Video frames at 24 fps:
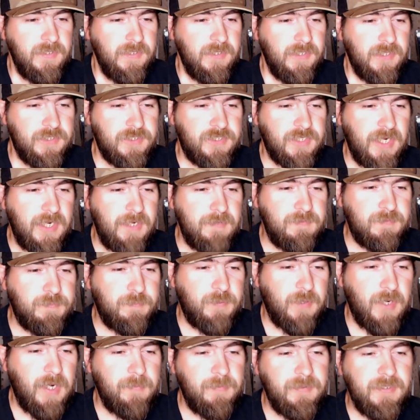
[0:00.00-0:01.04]
James
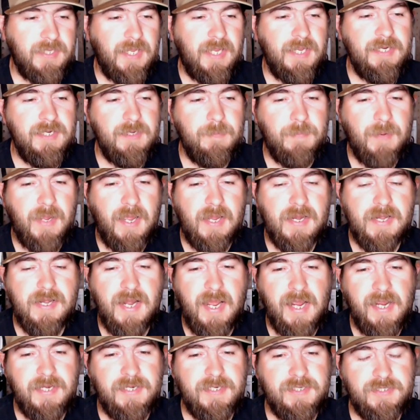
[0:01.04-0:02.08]
probably gained about
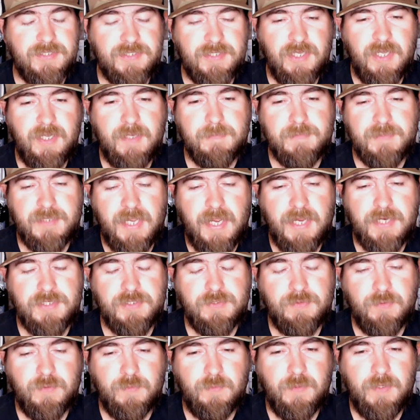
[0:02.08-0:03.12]
ninety subs,
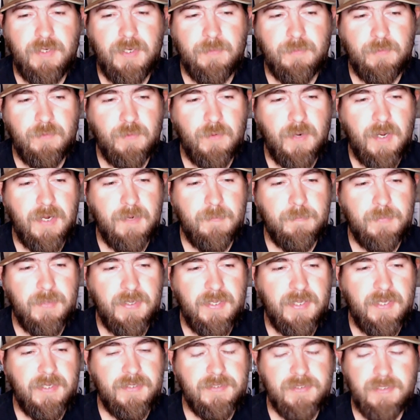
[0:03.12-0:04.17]
actually. Went up quite a
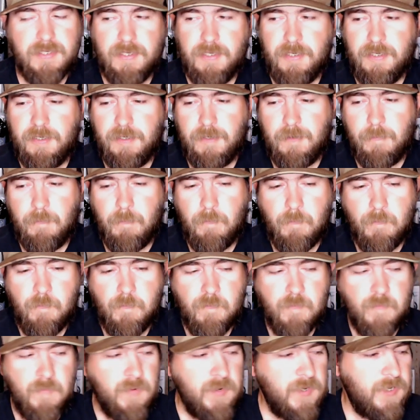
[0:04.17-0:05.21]
bit. Um,
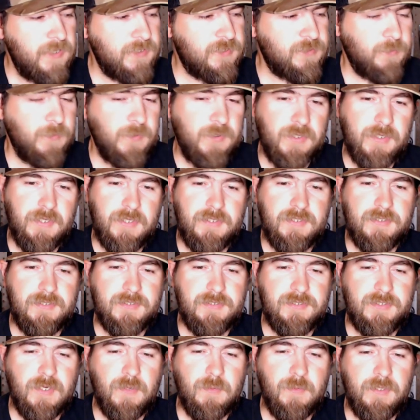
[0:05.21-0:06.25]
it's weird. I
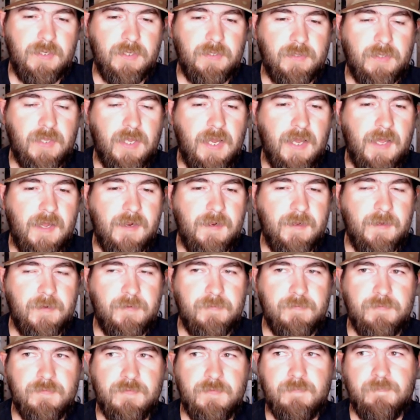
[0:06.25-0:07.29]
don't get a lot
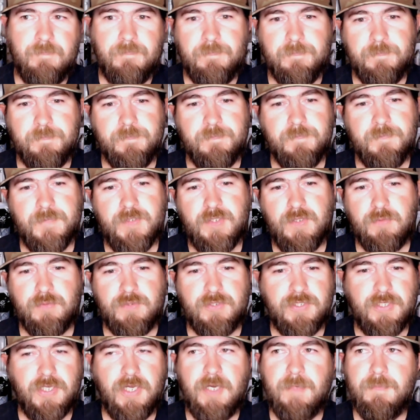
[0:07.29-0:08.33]
of... you know,
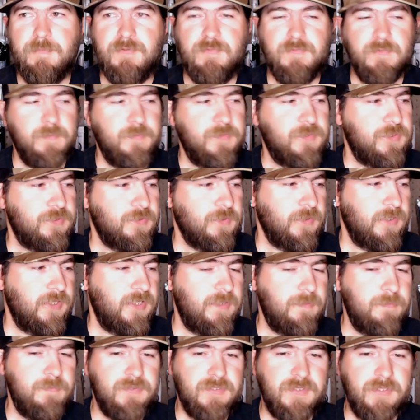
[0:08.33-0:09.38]
subs from the
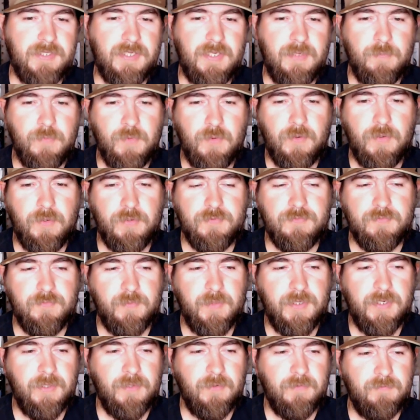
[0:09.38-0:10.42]
streams. Get more of those from
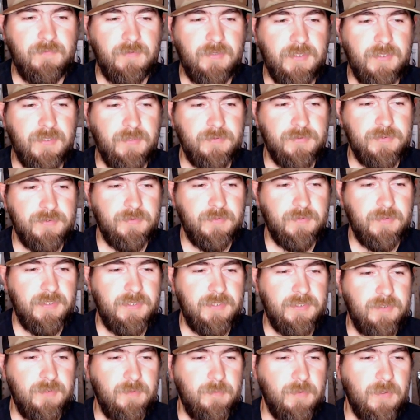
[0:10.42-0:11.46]
regular videos, so I'll
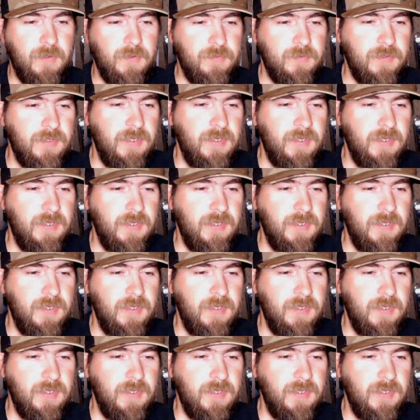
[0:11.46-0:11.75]
need to do both.